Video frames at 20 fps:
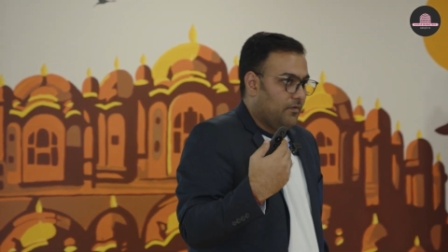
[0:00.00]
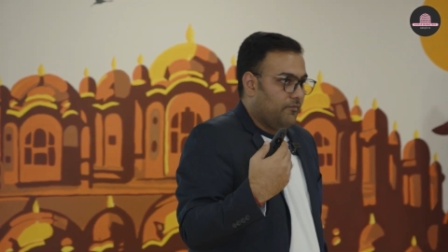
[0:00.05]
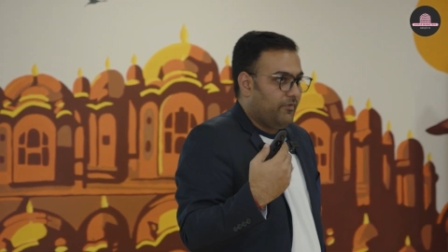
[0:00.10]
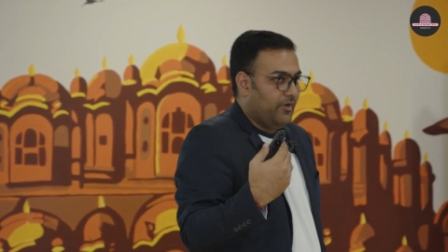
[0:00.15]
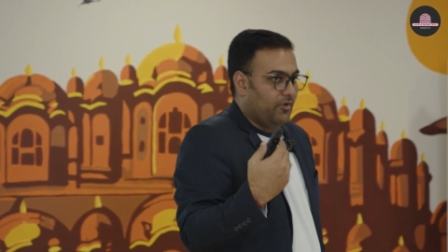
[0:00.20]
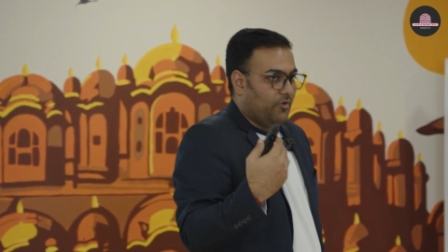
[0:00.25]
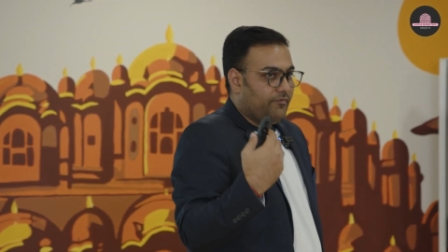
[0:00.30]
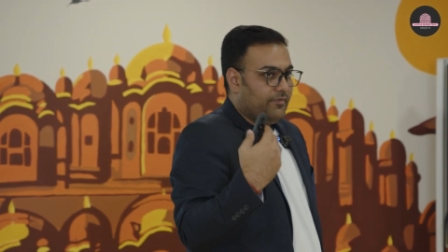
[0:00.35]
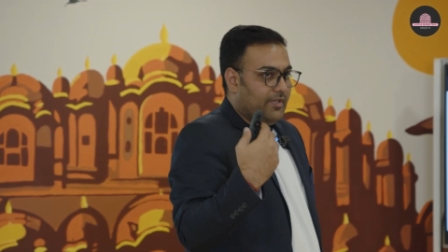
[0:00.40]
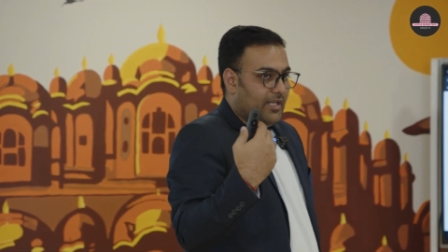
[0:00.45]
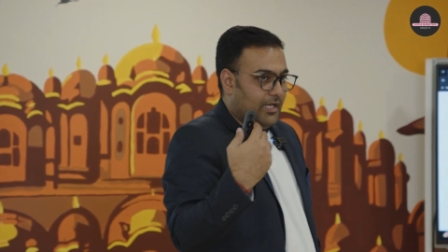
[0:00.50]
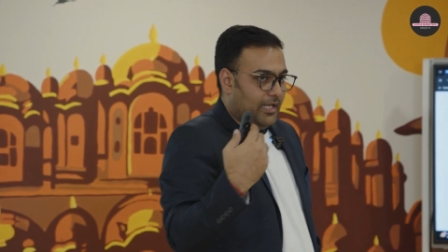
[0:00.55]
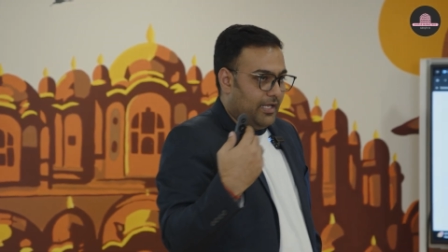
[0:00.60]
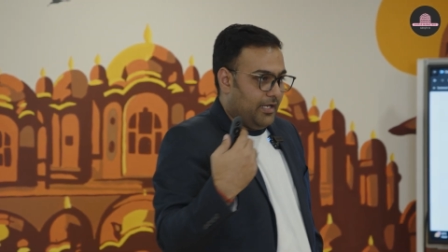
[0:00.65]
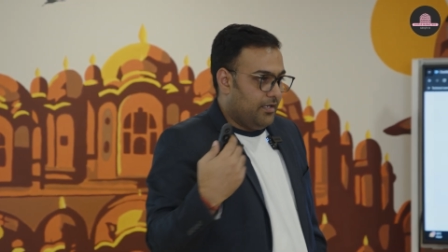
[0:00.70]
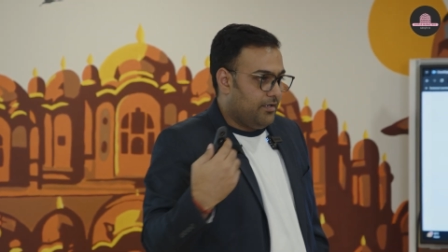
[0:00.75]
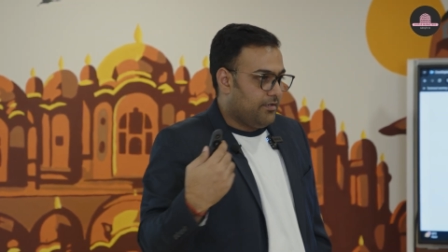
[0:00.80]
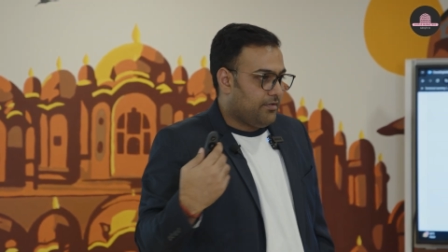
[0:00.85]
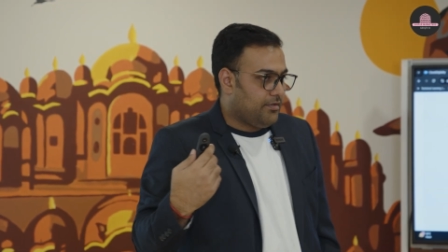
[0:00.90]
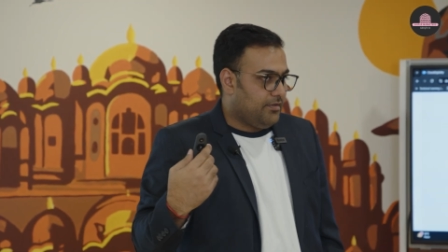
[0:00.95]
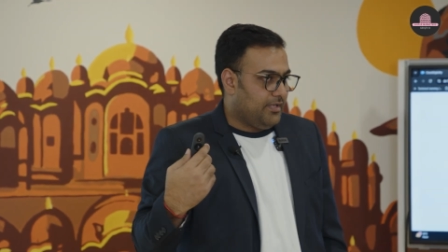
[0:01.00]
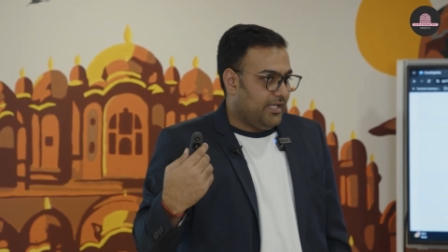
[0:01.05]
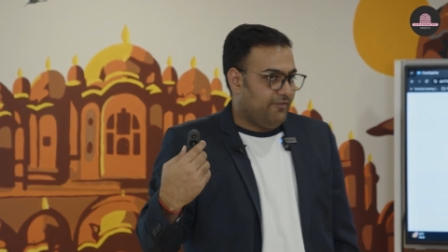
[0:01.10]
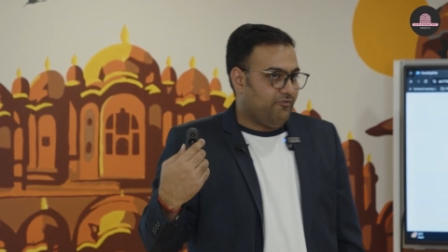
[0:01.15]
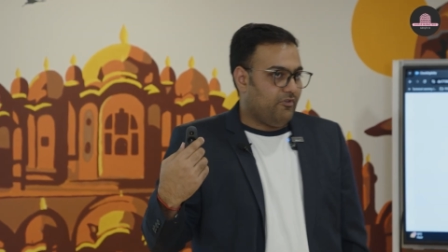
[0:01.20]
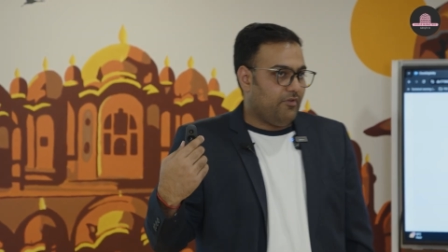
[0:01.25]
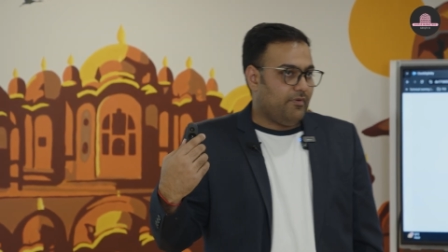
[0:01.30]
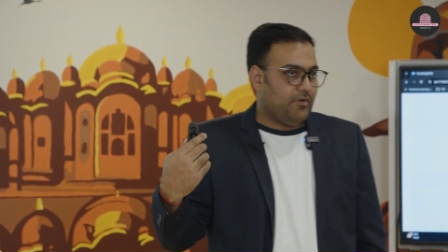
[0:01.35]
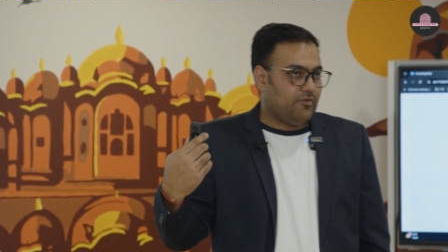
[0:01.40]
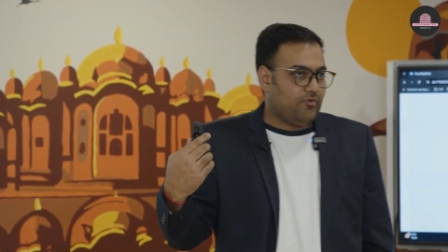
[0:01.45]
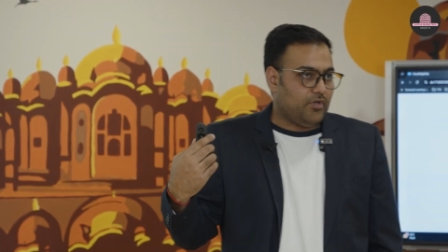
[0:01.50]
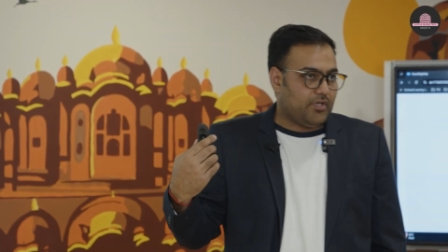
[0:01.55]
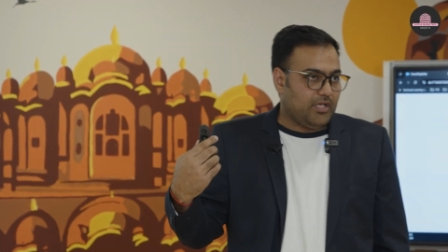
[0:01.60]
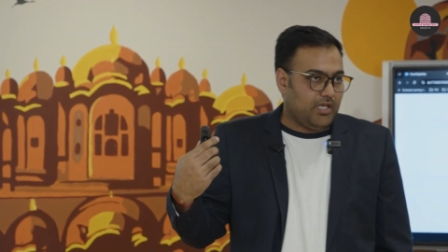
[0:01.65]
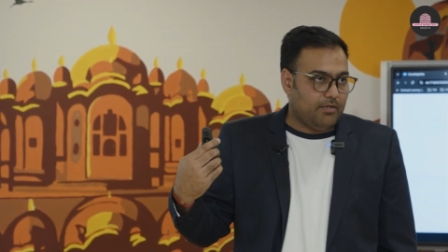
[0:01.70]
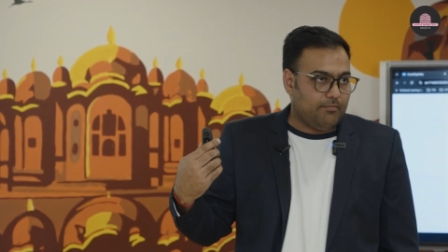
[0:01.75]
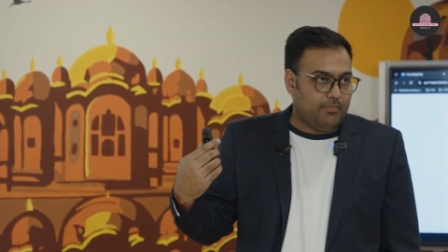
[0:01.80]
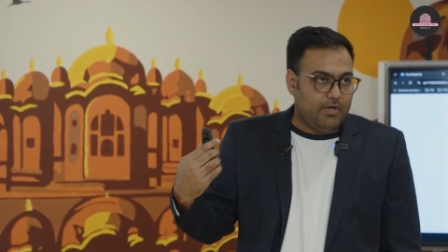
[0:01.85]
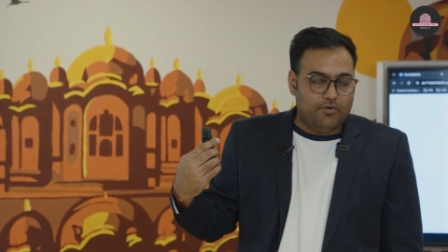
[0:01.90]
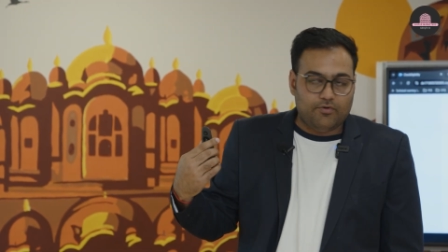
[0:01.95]
one of the layers that we were
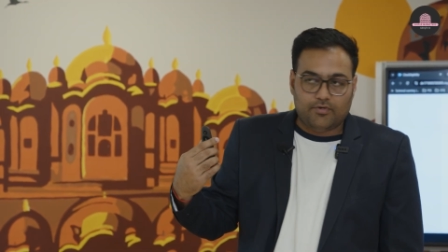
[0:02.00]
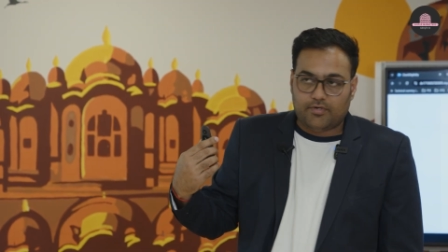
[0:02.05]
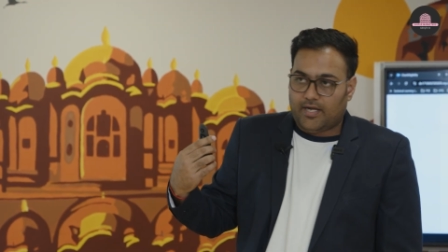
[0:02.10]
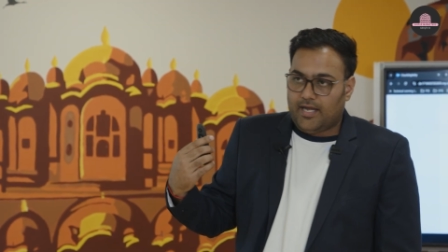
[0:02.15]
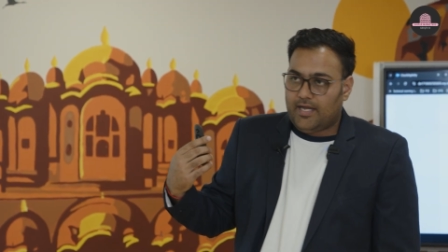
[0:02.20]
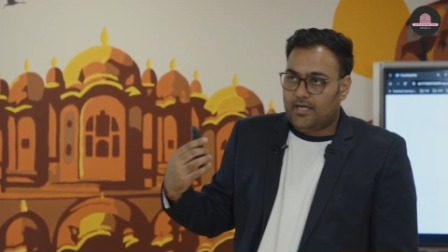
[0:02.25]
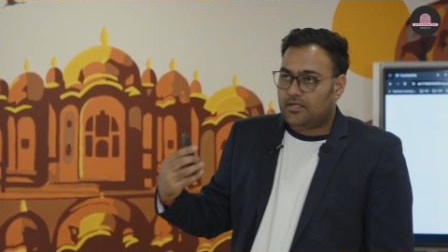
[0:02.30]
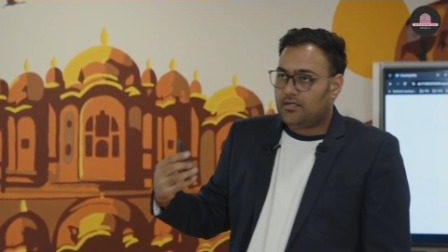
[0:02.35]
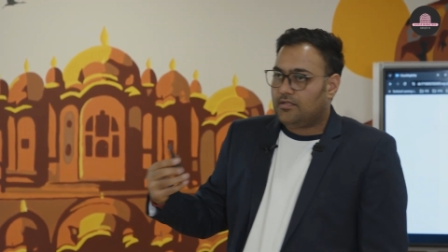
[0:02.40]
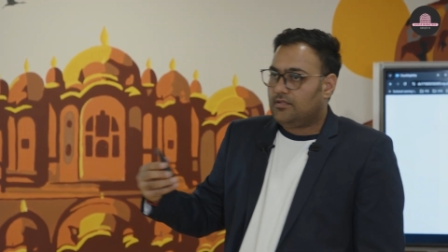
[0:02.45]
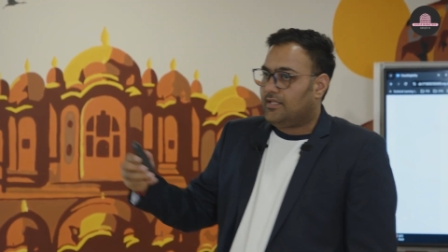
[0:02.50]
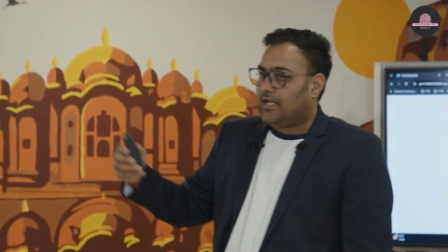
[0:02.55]
talking about, right?